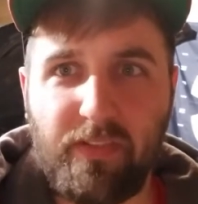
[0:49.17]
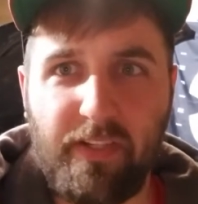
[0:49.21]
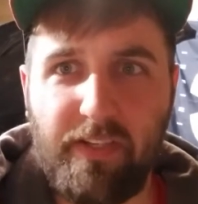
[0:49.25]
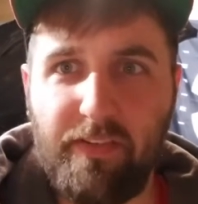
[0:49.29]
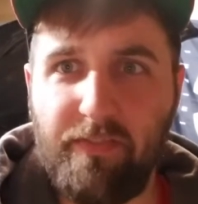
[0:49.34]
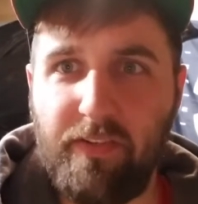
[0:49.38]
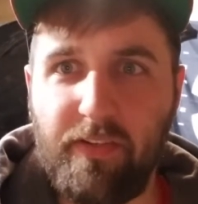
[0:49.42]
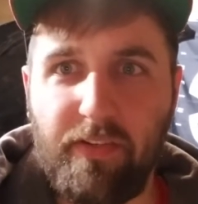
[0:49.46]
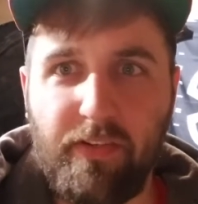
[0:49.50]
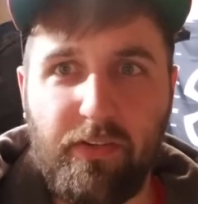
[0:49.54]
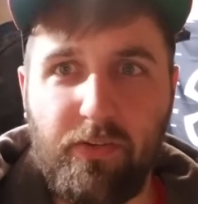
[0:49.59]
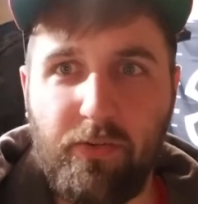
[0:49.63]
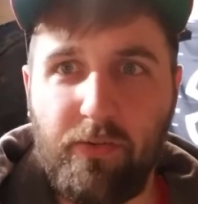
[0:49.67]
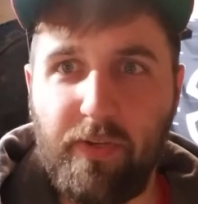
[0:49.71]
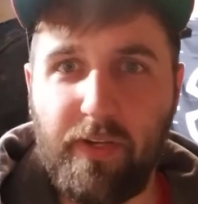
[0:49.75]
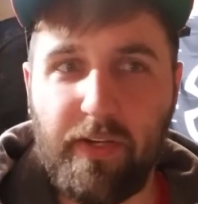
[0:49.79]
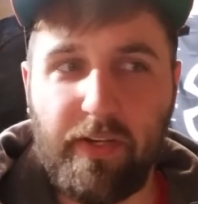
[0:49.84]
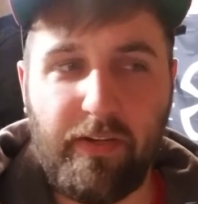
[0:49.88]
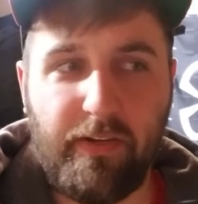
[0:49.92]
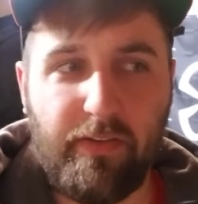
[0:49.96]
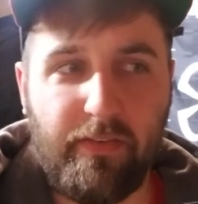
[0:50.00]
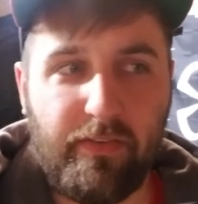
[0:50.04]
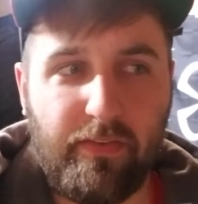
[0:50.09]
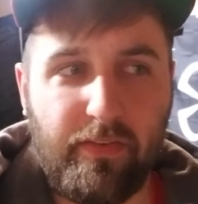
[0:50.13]
even doing
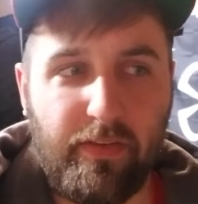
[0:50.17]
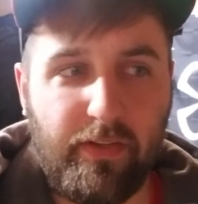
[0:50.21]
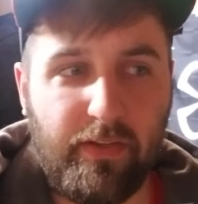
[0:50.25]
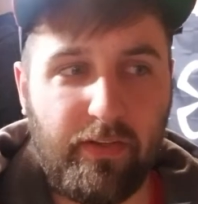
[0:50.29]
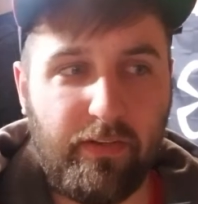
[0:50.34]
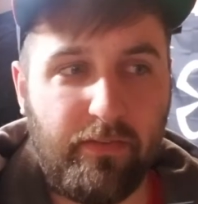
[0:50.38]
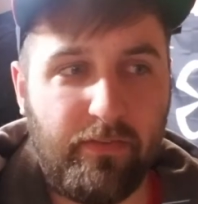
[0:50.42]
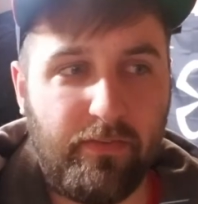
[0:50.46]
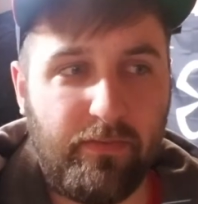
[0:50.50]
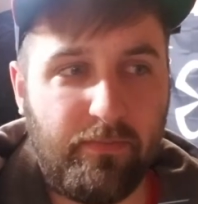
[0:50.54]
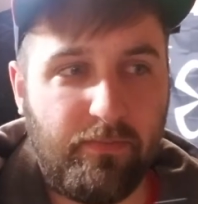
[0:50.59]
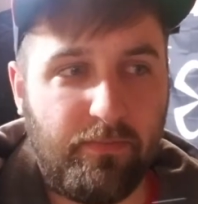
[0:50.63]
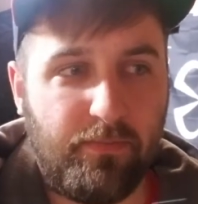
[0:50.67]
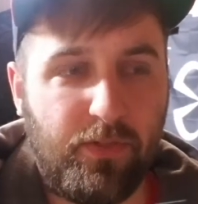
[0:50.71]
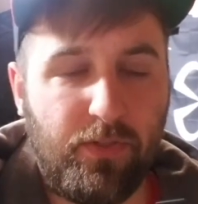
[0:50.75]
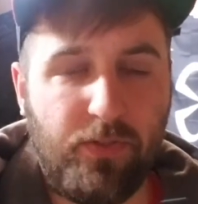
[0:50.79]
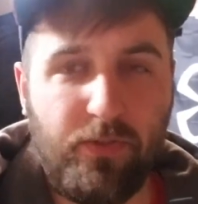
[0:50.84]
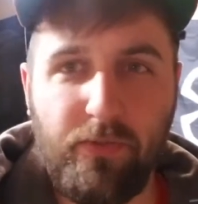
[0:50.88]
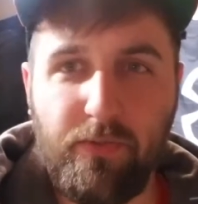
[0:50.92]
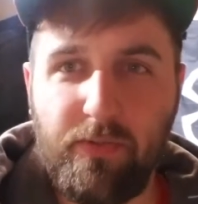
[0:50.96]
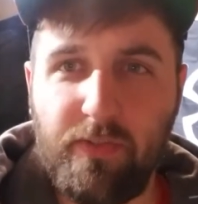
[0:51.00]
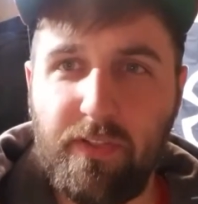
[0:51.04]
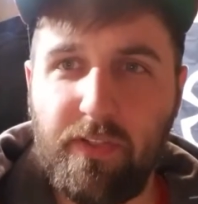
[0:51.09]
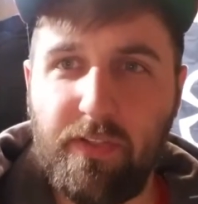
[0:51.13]
anything
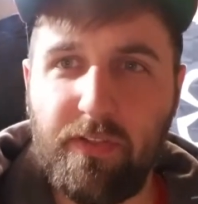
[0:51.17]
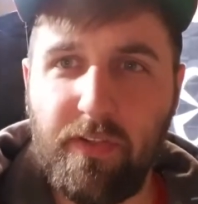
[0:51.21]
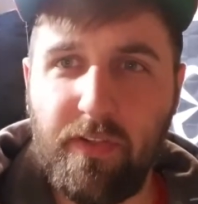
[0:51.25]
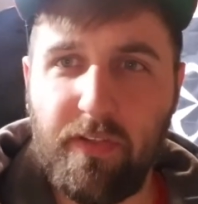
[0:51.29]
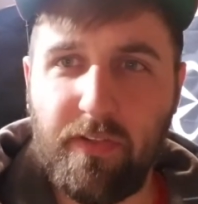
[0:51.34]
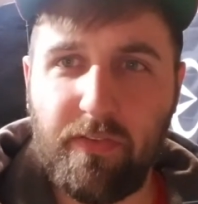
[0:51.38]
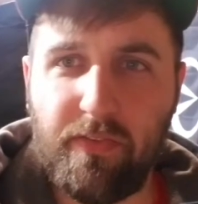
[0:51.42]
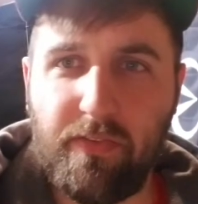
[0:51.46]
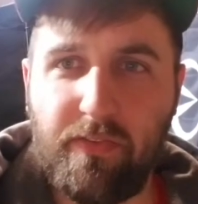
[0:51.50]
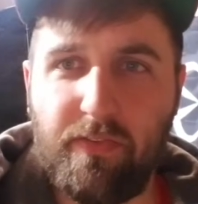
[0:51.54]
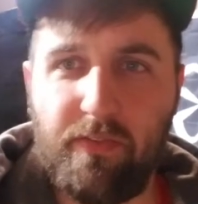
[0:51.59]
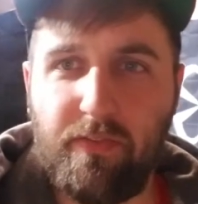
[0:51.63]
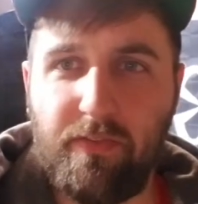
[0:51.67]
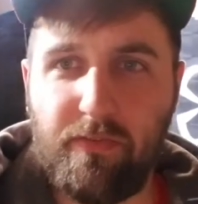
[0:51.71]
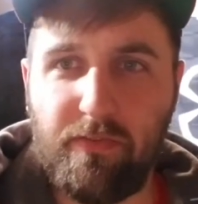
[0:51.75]
too serious.